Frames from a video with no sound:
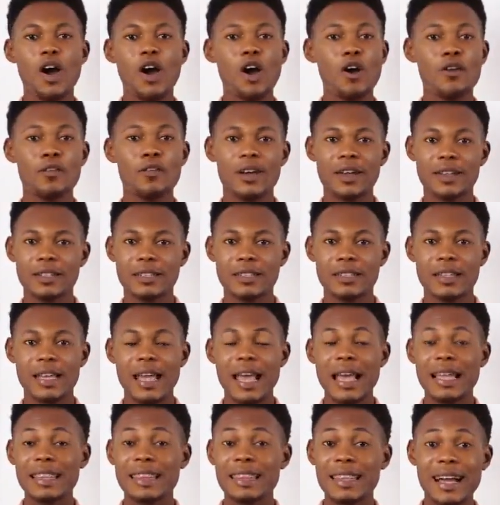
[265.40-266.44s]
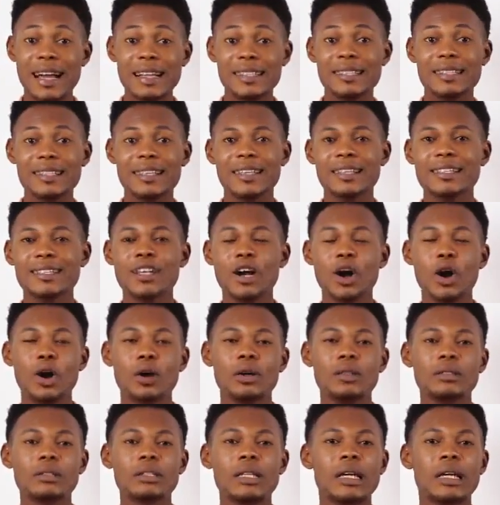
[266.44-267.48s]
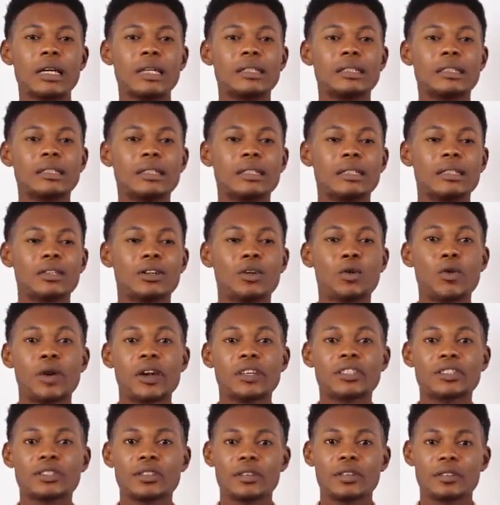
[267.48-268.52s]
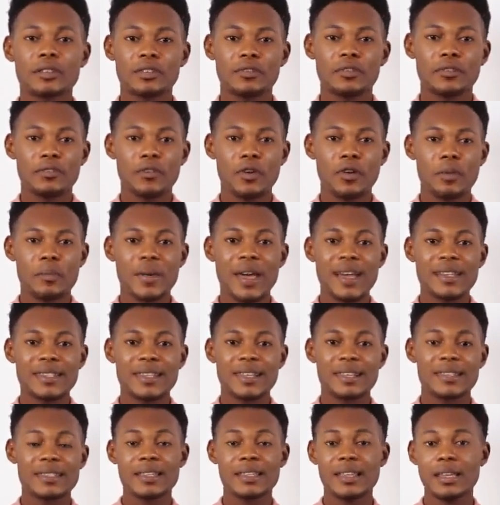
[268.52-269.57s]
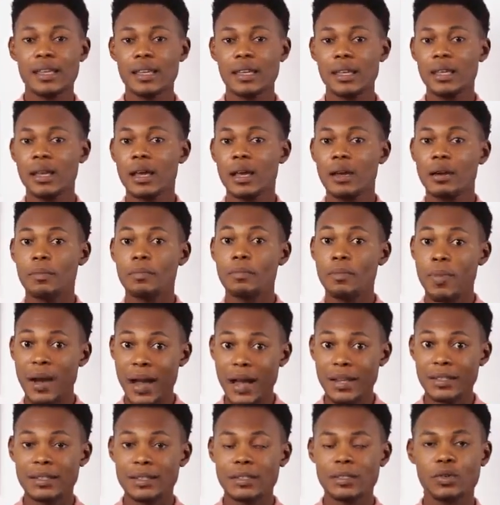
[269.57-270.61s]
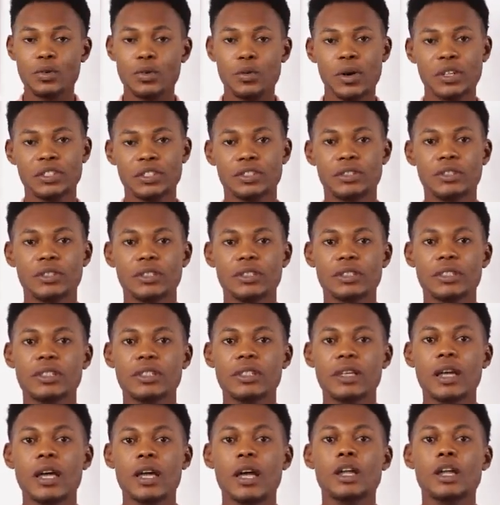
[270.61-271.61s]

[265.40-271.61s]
Alright, that's it on the questions from SSC past questions.